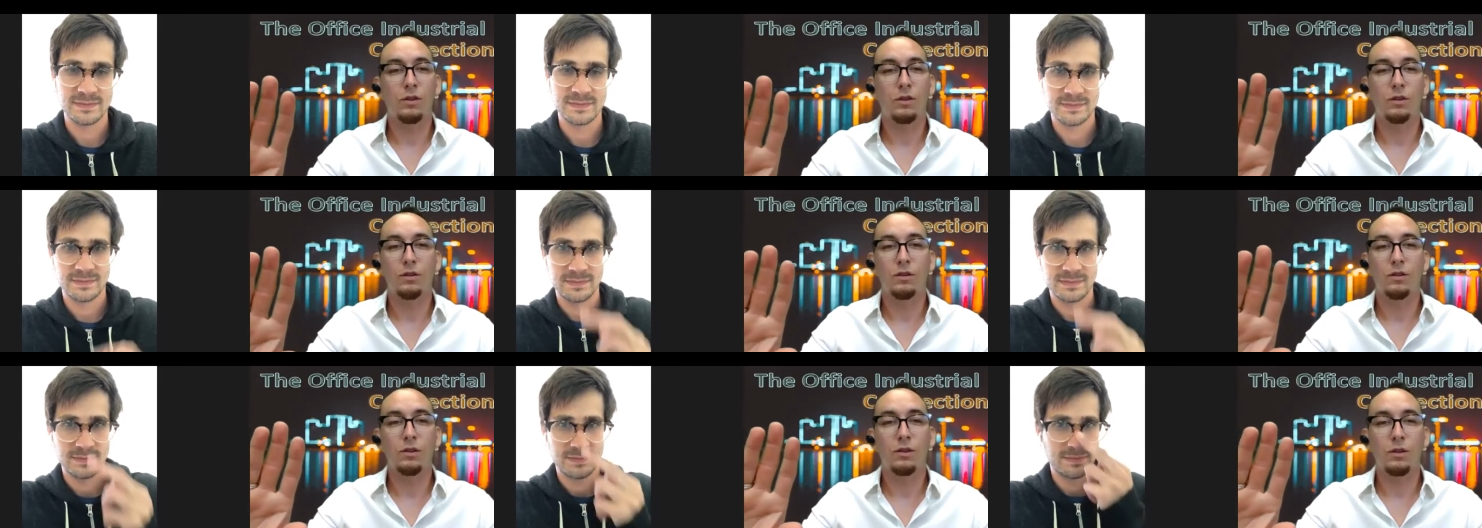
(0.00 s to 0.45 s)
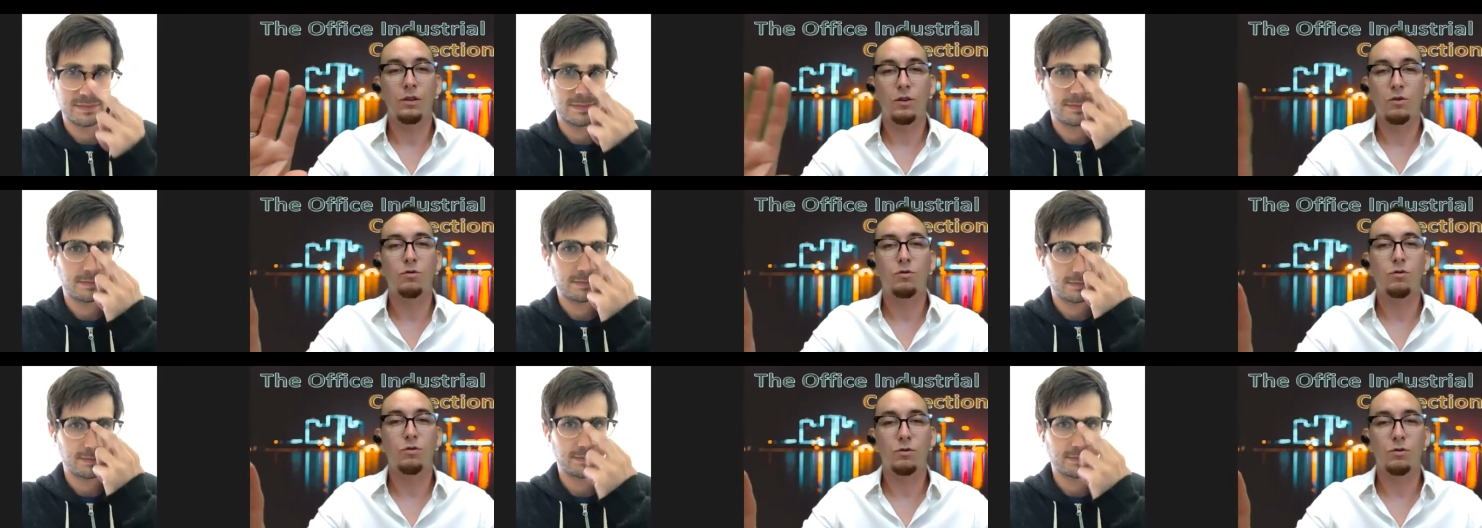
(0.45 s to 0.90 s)
Speaker 1: the to the
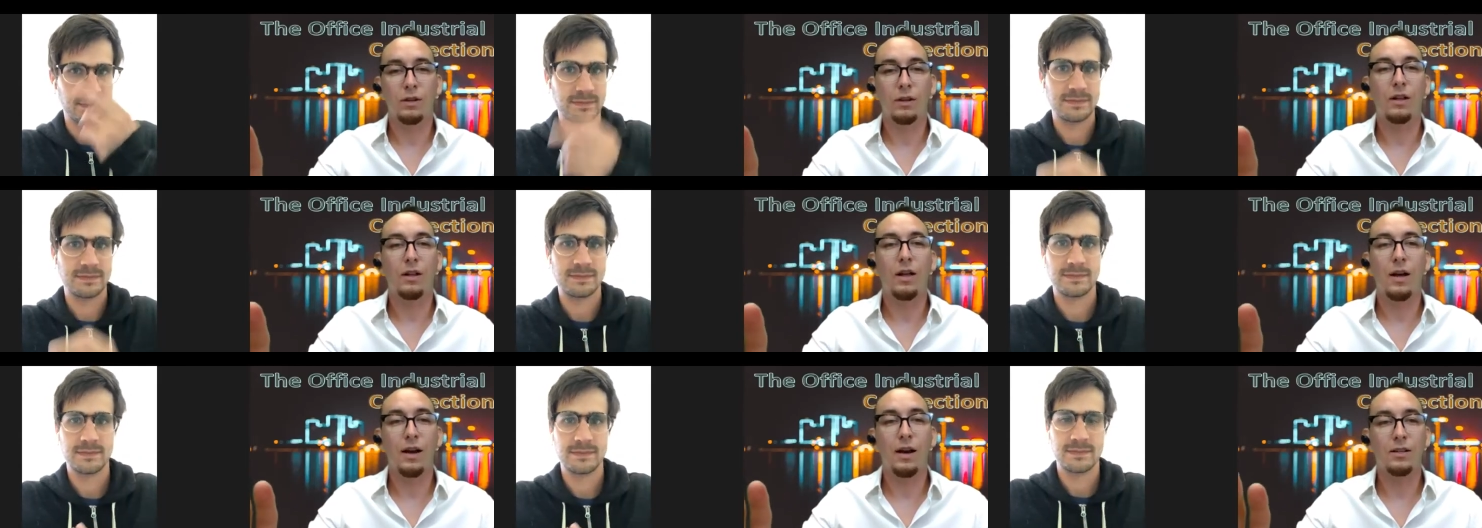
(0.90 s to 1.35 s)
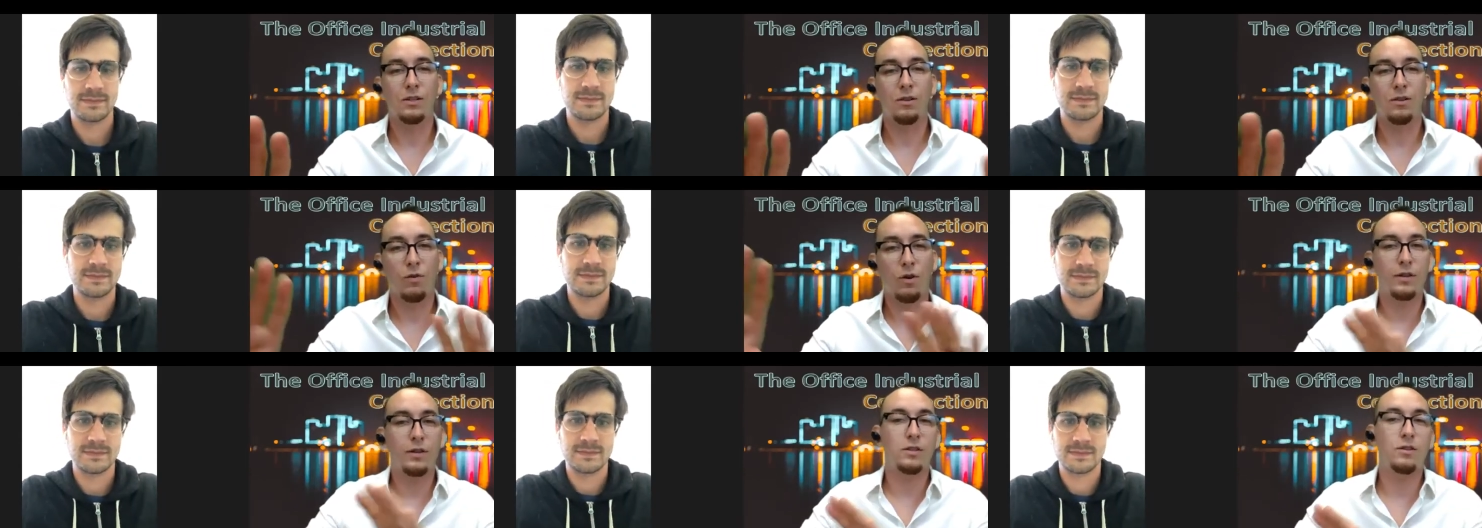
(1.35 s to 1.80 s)
users and clients
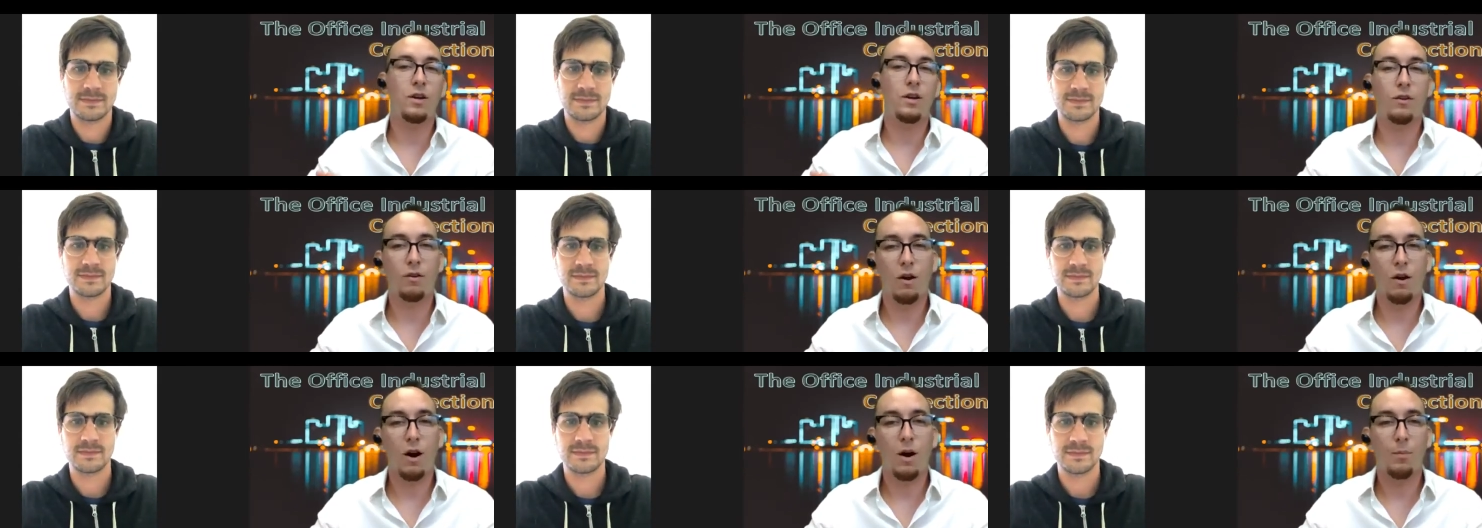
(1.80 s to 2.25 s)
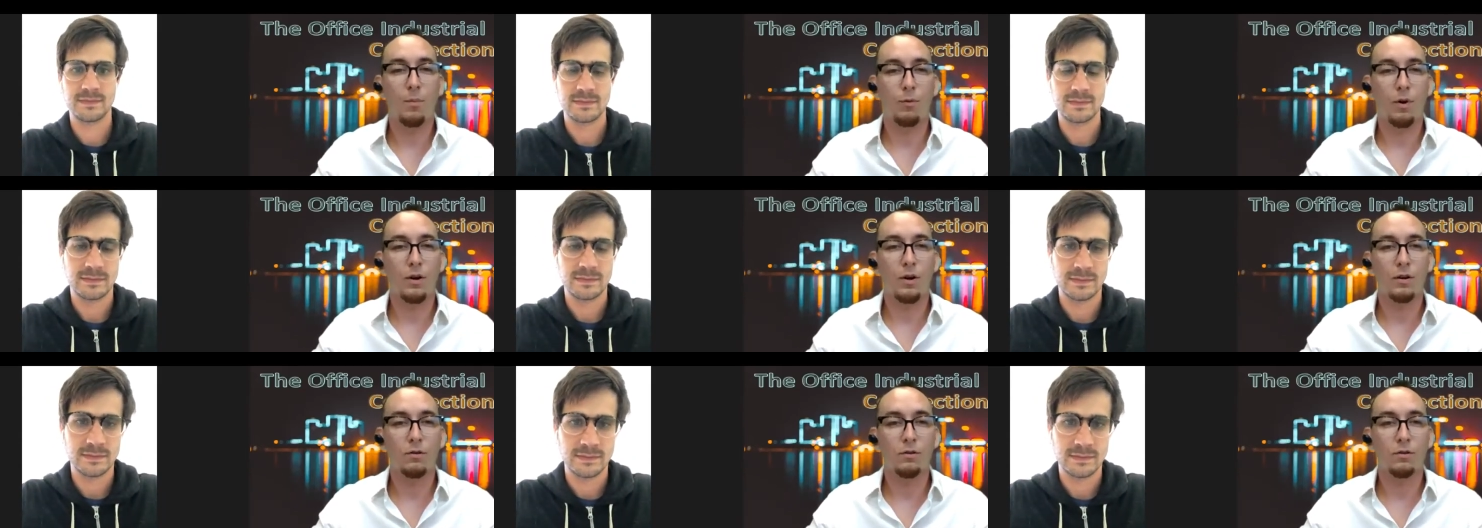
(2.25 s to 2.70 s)
of all these other
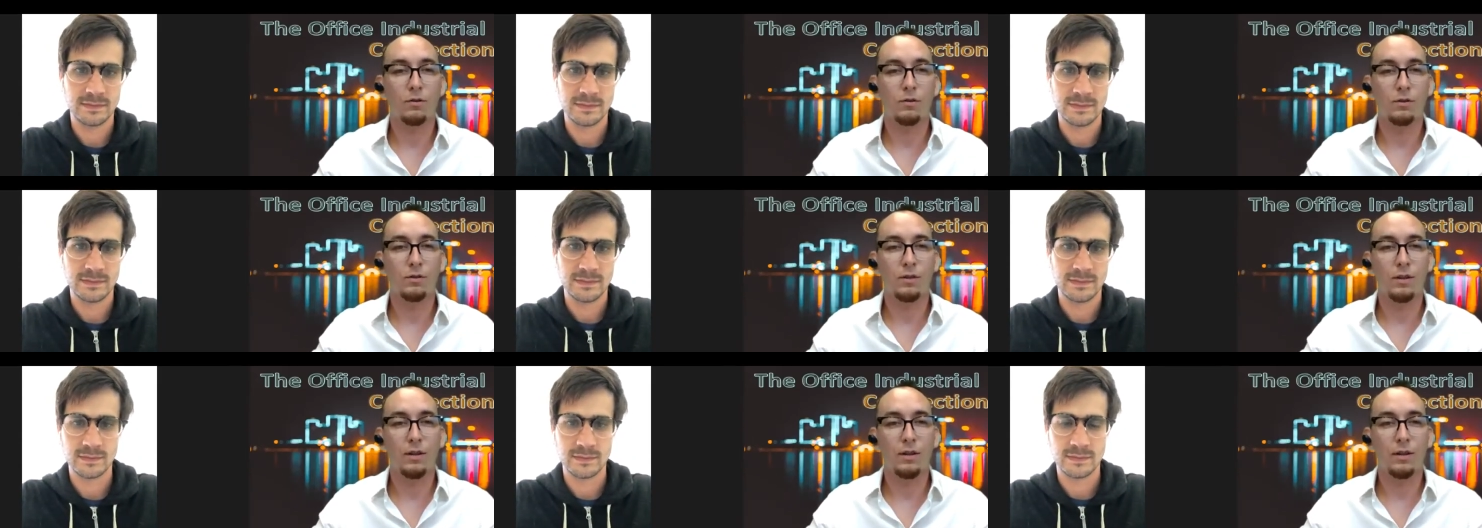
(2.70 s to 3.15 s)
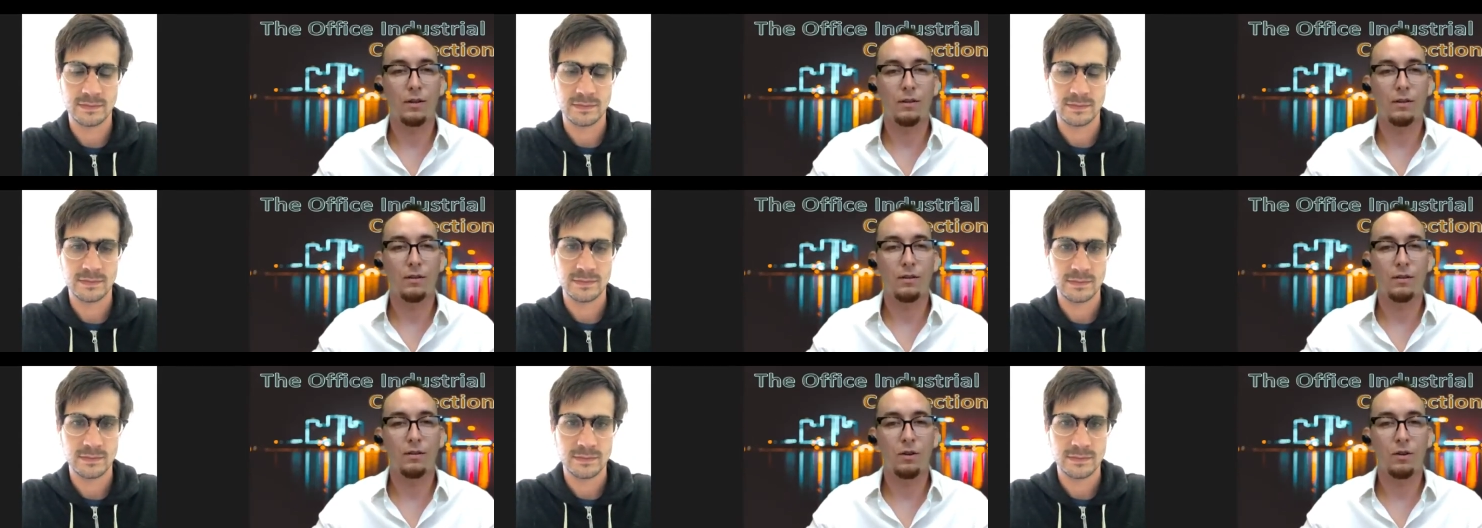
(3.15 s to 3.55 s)
operators that